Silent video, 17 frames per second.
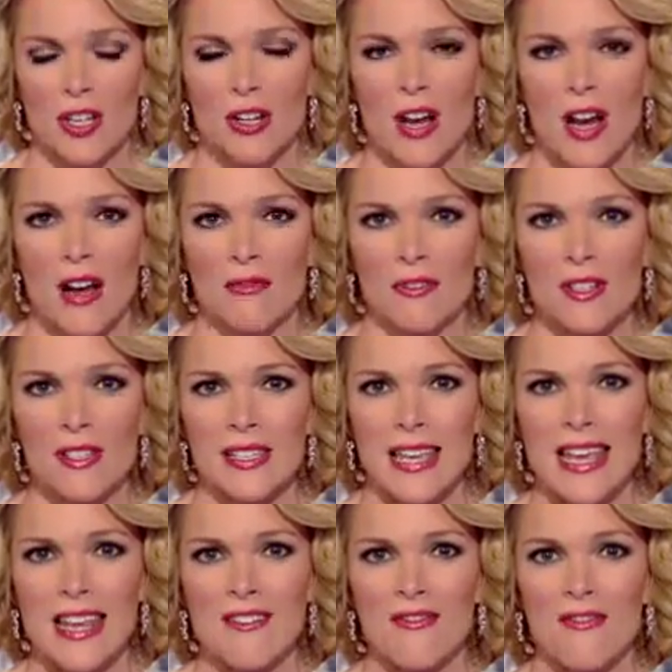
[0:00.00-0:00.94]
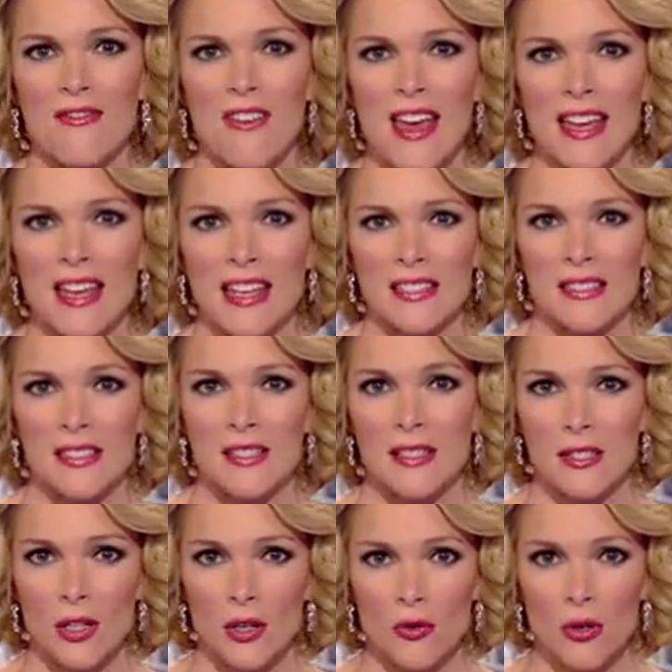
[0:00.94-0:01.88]
conference in Vegas. This
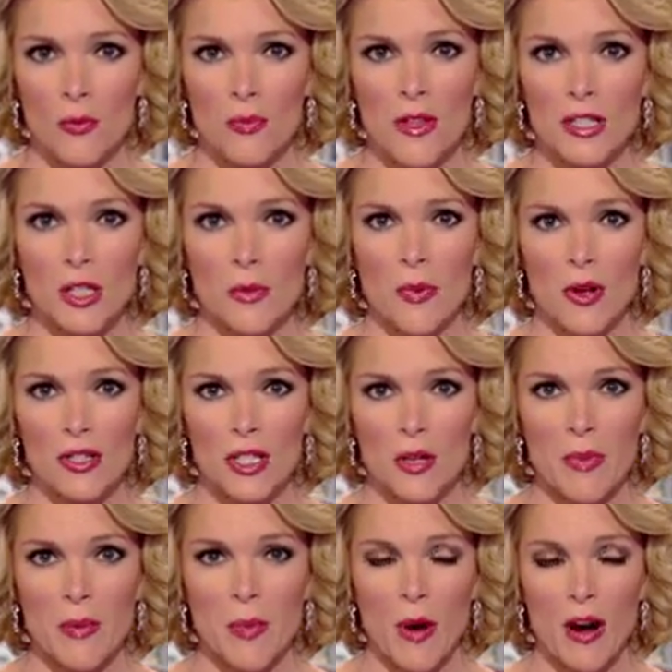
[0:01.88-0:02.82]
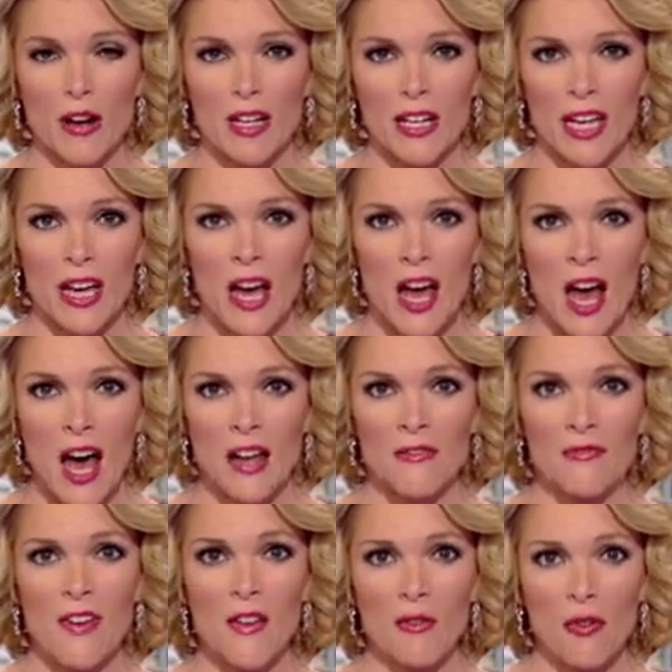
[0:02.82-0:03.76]
is a group that's supposed to be bargaining on
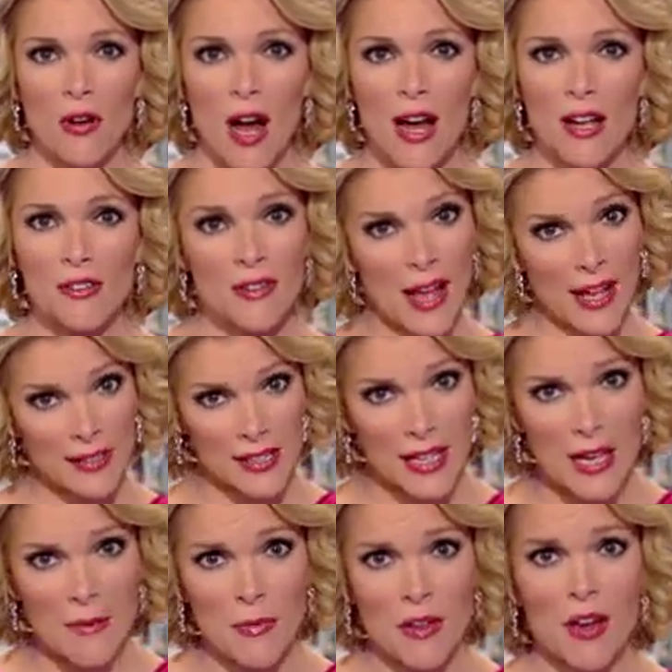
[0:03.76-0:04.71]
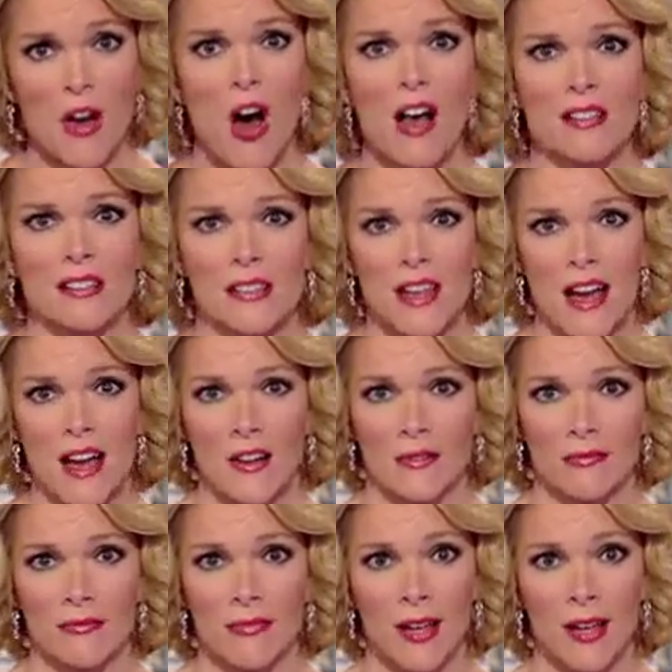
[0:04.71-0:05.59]
federal contracts to keep the costs down.